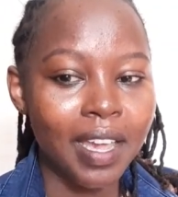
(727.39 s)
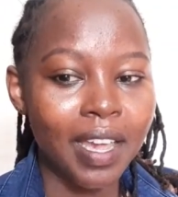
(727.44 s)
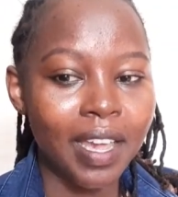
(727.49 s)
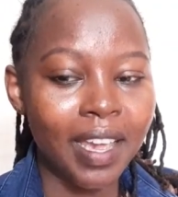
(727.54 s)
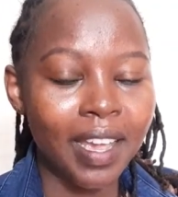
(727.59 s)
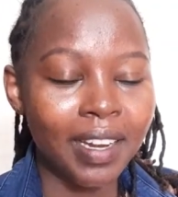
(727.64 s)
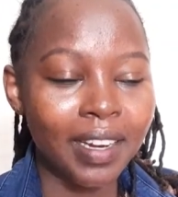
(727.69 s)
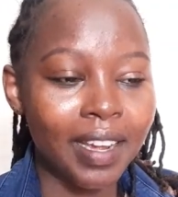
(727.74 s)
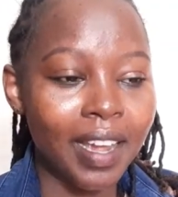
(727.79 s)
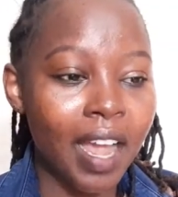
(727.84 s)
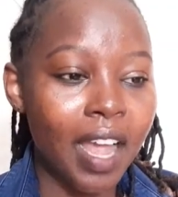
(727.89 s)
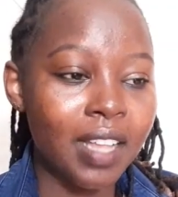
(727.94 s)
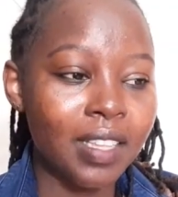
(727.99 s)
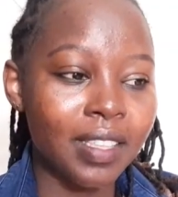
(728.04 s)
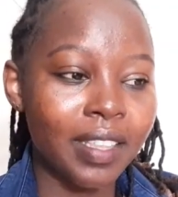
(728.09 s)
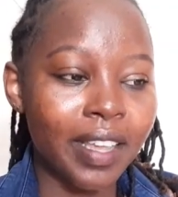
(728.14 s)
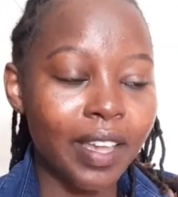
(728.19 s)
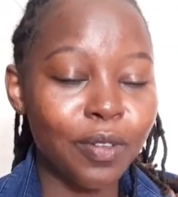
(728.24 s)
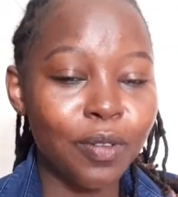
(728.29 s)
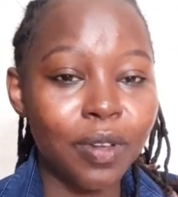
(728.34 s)
And guys,
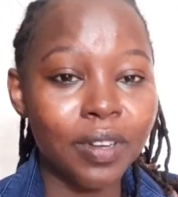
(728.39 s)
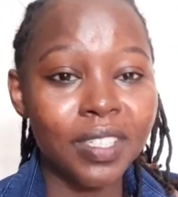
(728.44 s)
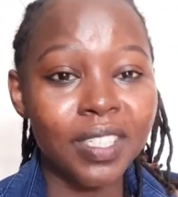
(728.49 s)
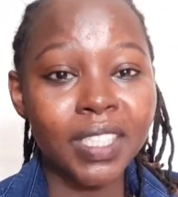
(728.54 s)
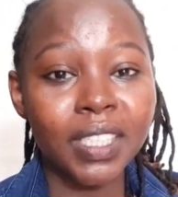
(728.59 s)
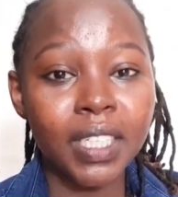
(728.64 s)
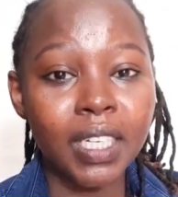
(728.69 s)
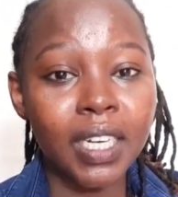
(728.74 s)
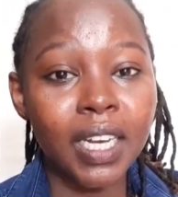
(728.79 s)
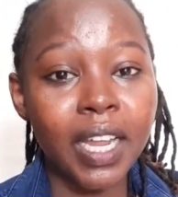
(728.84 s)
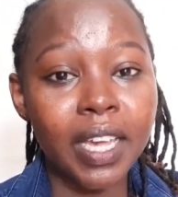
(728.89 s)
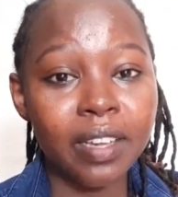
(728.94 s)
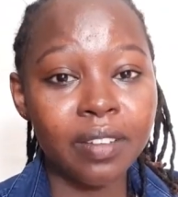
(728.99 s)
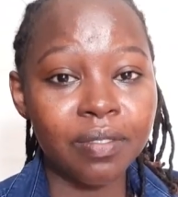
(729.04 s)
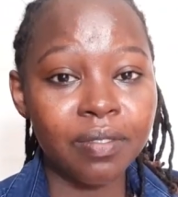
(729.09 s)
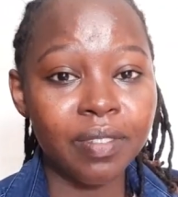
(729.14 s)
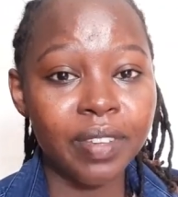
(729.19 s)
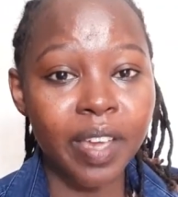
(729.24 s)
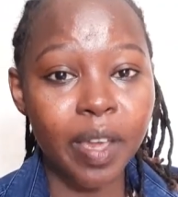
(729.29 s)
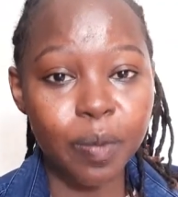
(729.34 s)
there you are treated like
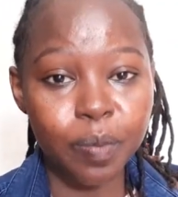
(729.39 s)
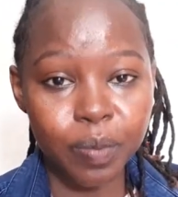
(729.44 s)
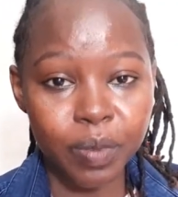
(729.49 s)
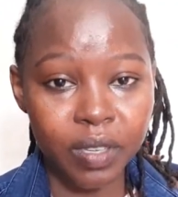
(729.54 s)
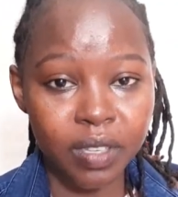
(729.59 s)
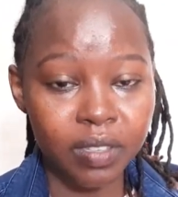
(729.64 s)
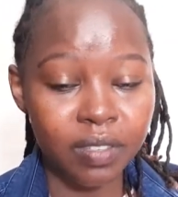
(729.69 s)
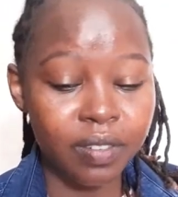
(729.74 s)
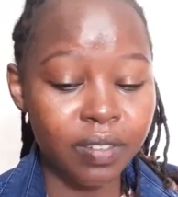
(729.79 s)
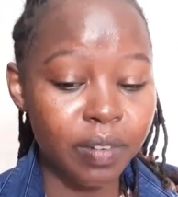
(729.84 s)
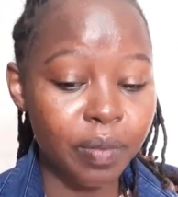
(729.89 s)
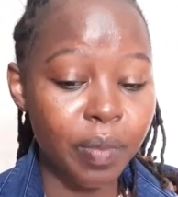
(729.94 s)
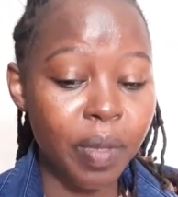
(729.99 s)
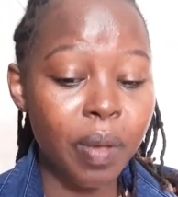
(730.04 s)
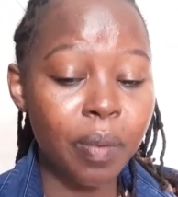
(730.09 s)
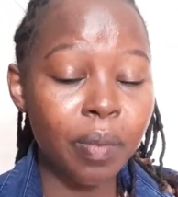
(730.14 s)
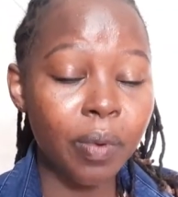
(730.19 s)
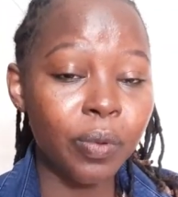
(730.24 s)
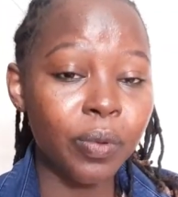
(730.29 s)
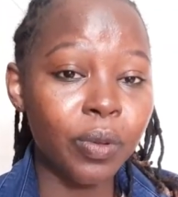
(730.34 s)
VIPs.
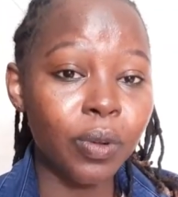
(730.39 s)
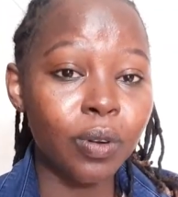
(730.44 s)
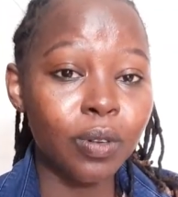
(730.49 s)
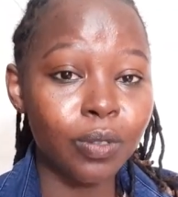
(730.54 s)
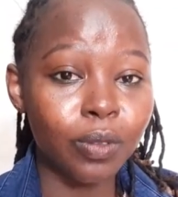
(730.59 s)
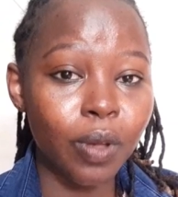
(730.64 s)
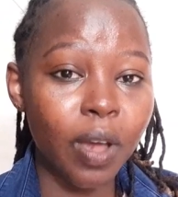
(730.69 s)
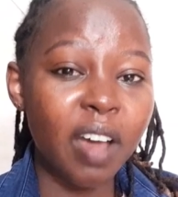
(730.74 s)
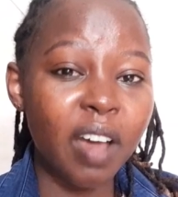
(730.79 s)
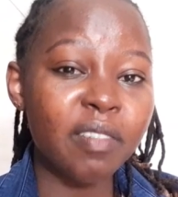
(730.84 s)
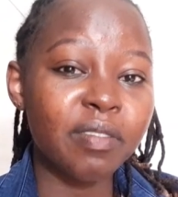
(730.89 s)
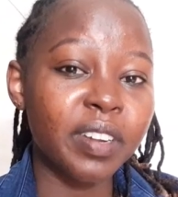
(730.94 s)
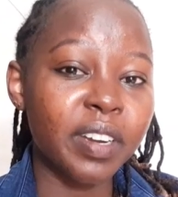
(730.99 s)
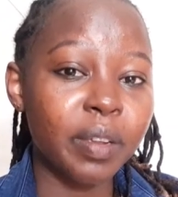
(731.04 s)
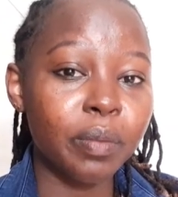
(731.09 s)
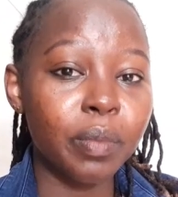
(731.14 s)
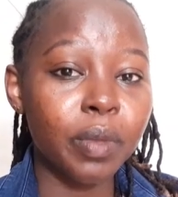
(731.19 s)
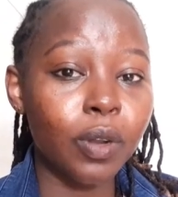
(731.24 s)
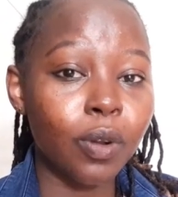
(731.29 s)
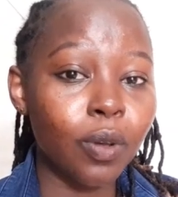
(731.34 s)
Remember, we also have
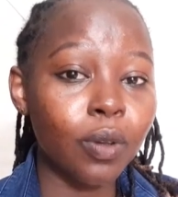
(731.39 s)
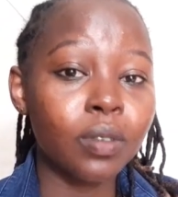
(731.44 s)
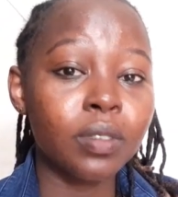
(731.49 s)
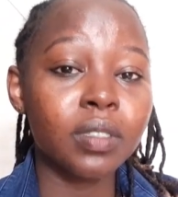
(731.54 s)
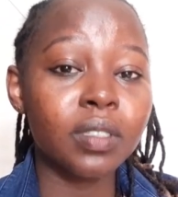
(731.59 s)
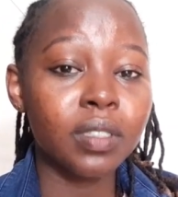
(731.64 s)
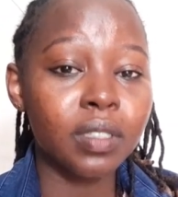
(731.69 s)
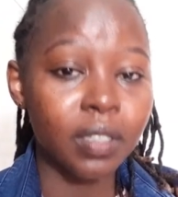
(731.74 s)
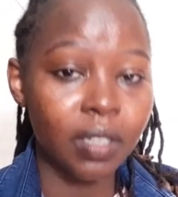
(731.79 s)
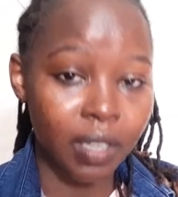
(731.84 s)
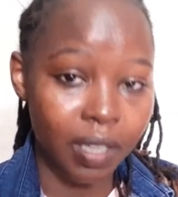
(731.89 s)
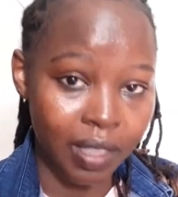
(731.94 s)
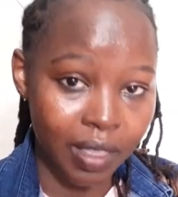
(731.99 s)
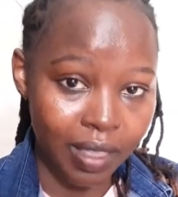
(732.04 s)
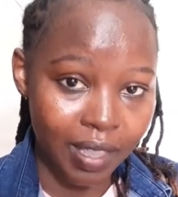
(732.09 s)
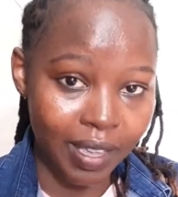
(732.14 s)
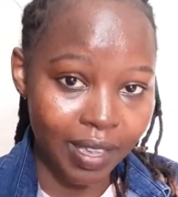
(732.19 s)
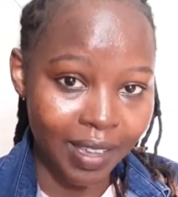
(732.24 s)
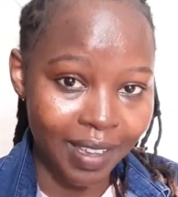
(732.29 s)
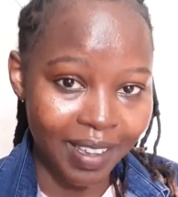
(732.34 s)
criminals in
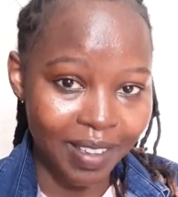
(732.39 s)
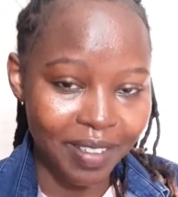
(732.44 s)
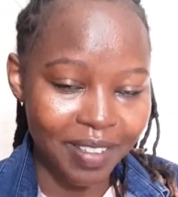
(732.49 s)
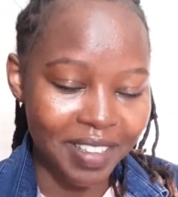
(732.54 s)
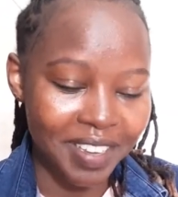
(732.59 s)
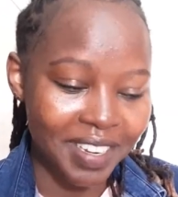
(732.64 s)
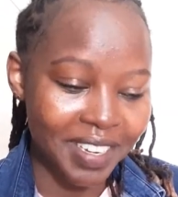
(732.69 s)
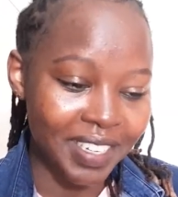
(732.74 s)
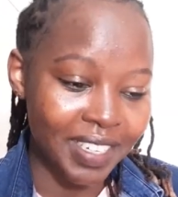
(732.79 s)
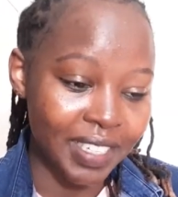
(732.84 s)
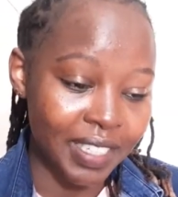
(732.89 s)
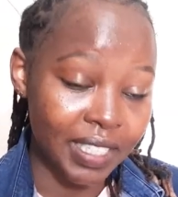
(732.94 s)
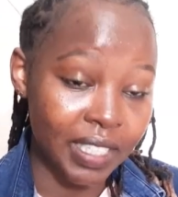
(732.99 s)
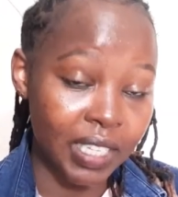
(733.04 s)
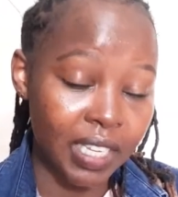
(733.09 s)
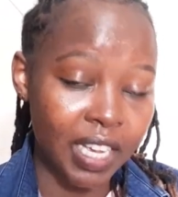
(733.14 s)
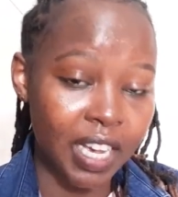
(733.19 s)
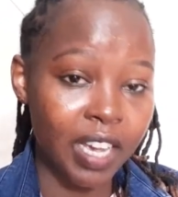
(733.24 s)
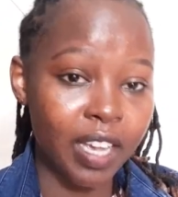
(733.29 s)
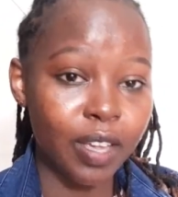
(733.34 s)
the
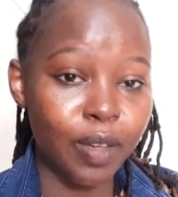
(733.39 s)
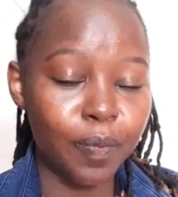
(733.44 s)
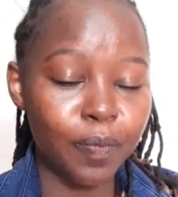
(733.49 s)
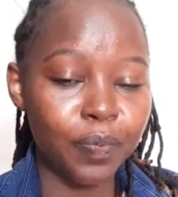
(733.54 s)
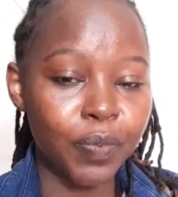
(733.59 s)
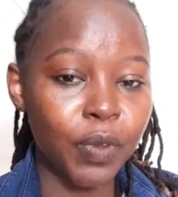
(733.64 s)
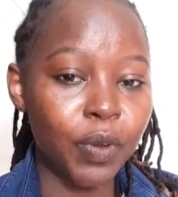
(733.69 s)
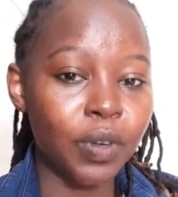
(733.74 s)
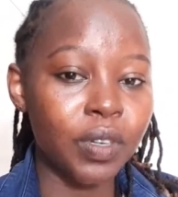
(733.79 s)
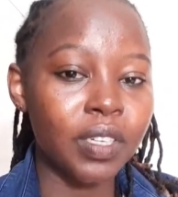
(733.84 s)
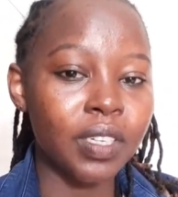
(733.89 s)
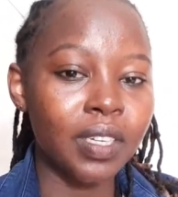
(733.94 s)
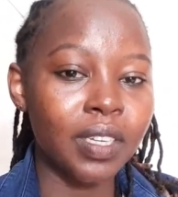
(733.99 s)
DCI, in